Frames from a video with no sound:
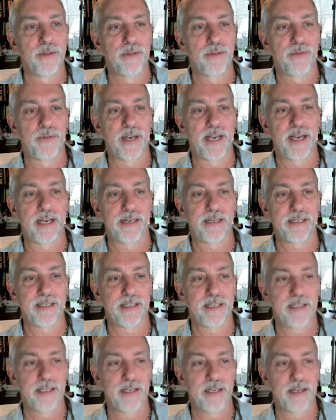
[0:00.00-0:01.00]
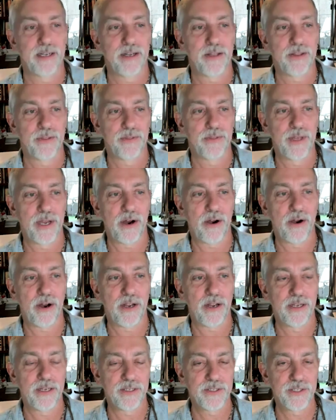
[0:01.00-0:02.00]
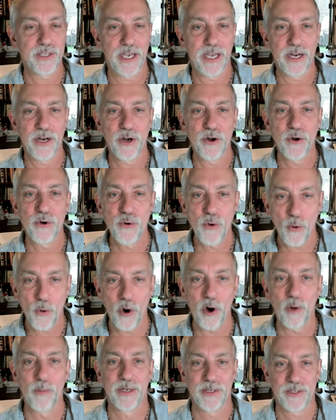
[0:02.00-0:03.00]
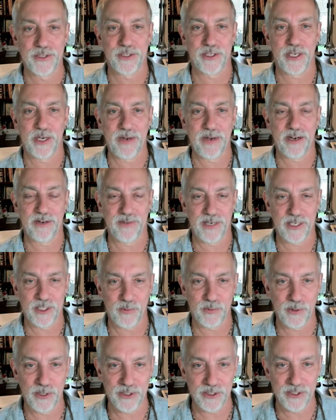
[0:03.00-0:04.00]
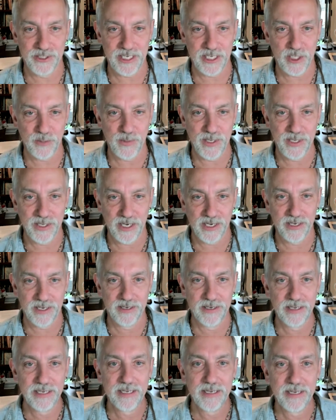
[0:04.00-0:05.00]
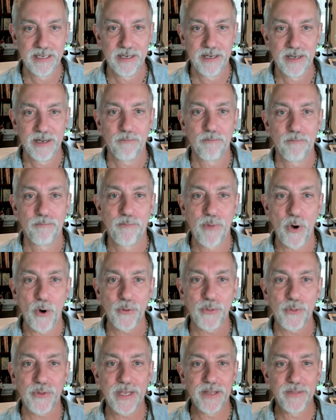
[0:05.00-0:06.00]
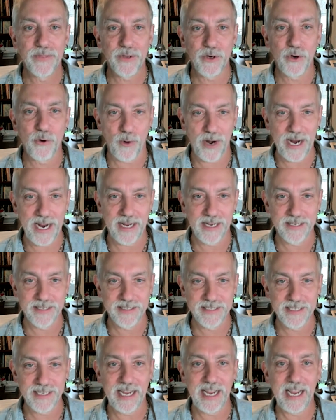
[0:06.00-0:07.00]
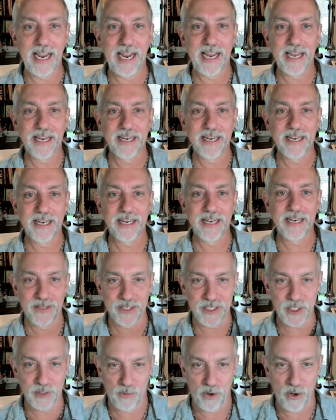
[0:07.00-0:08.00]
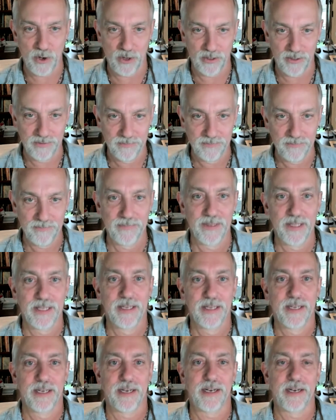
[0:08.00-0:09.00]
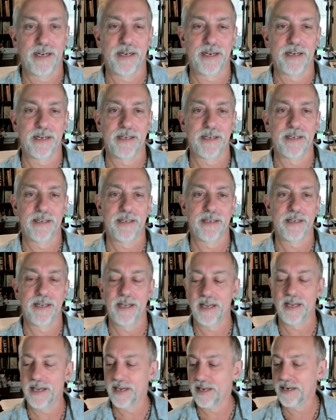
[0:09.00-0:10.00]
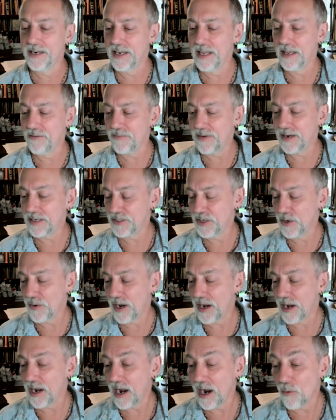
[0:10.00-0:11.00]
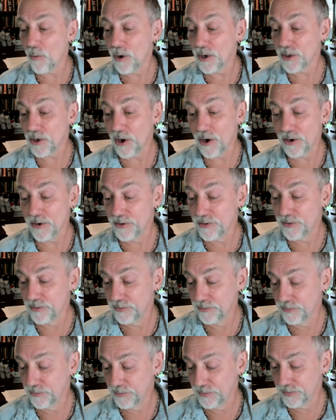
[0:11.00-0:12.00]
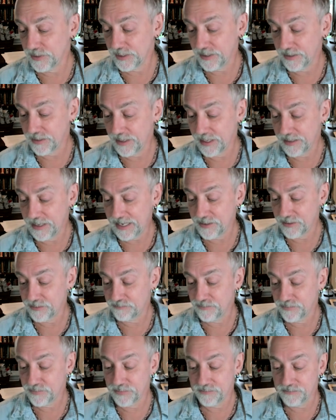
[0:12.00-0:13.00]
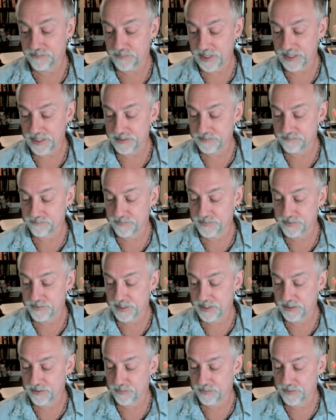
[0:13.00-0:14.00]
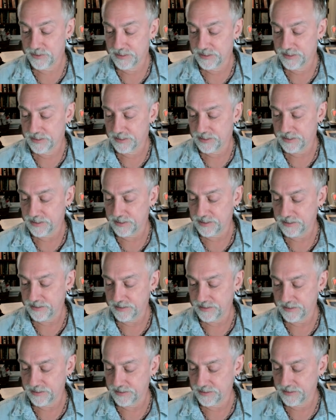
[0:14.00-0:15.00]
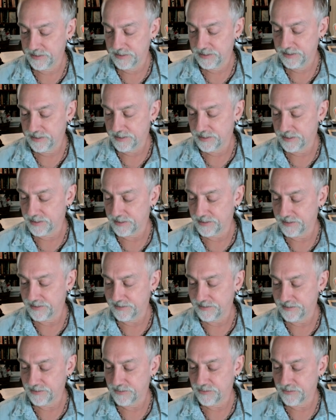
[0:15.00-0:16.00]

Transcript: That there is an enormous amount of exploration yet to be done both the grand and in the small. Uh, and, and, in fact, you know, I, I worked hard to and, and, had to, frankly, you know, uh, uh,